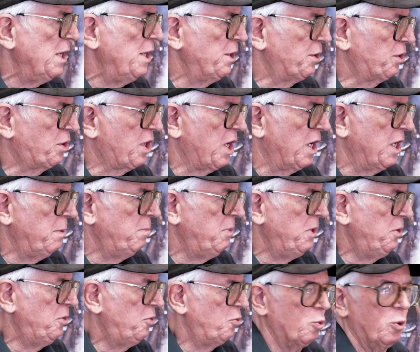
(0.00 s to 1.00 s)
It came
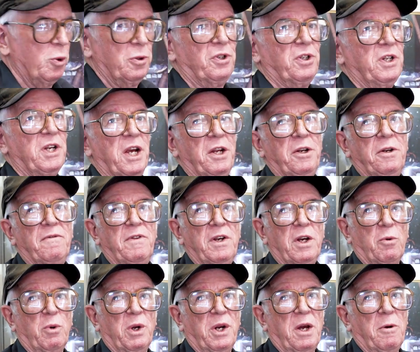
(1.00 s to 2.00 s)
in towards the end of the
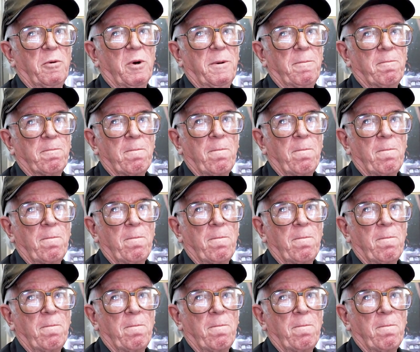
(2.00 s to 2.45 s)
L1A1,